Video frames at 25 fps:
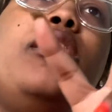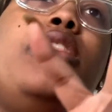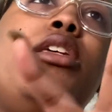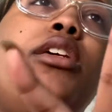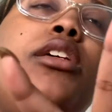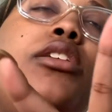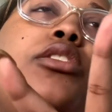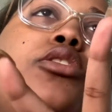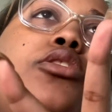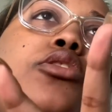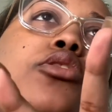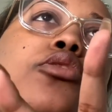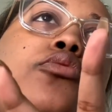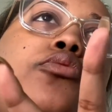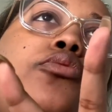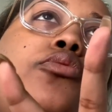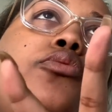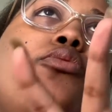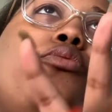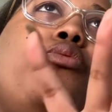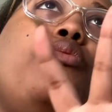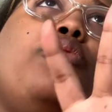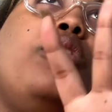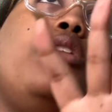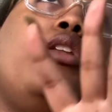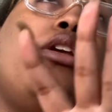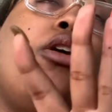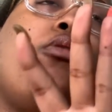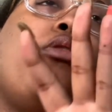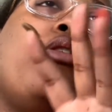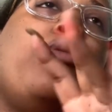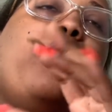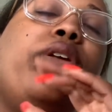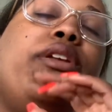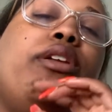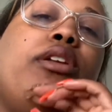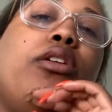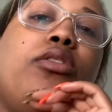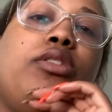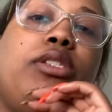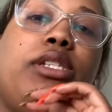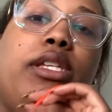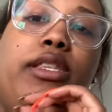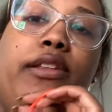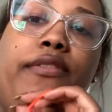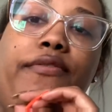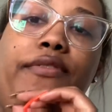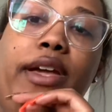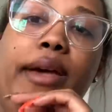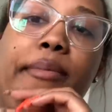these two lower windows in
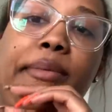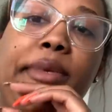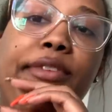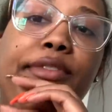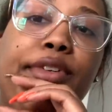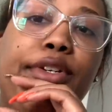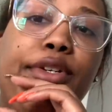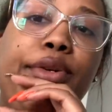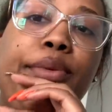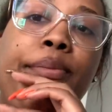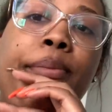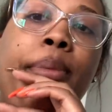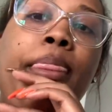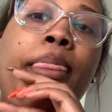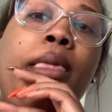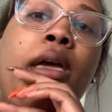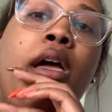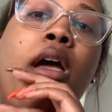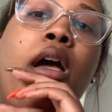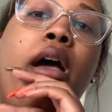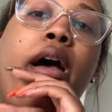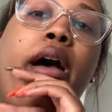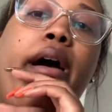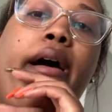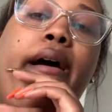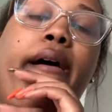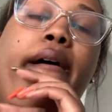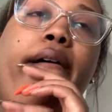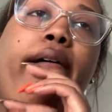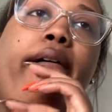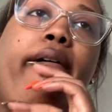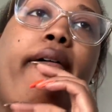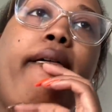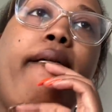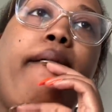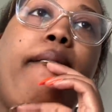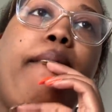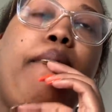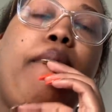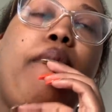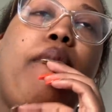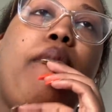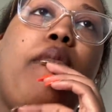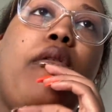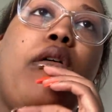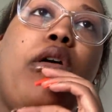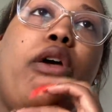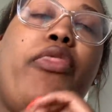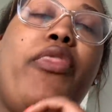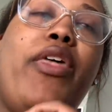the family room. um
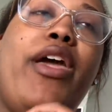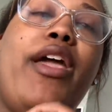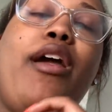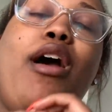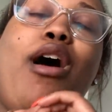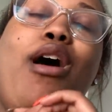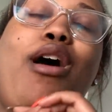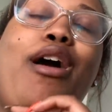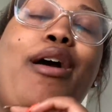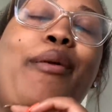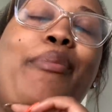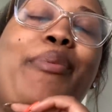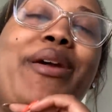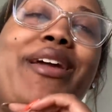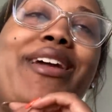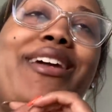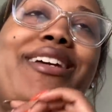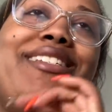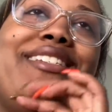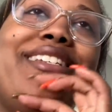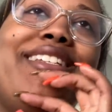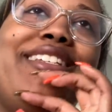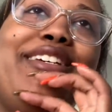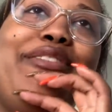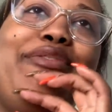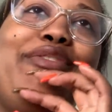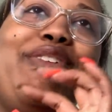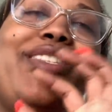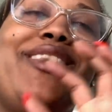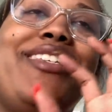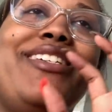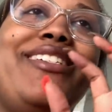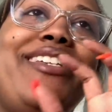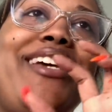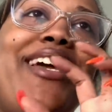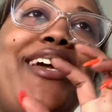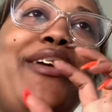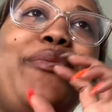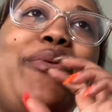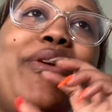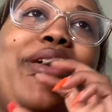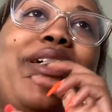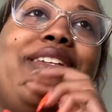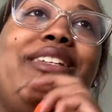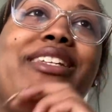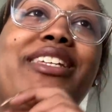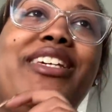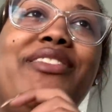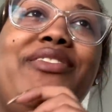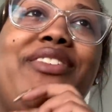They are being delivered the day we are
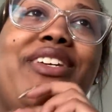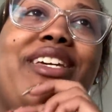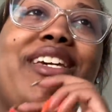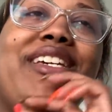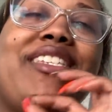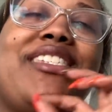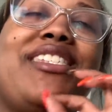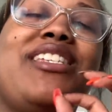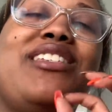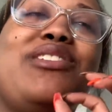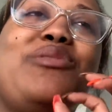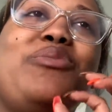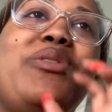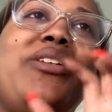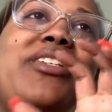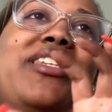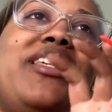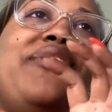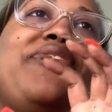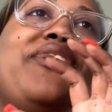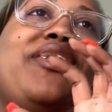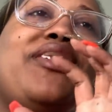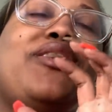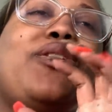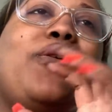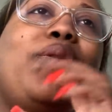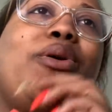leaving, and since we're leaving so